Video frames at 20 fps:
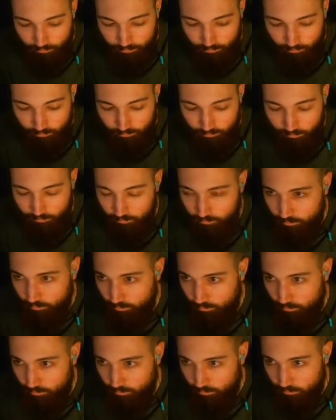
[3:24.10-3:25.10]

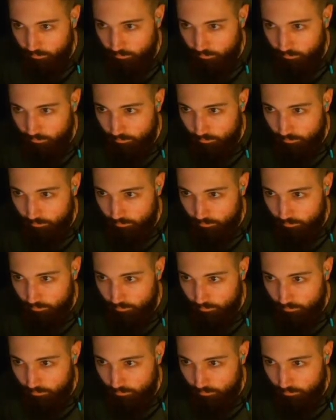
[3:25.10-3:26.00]
(silence)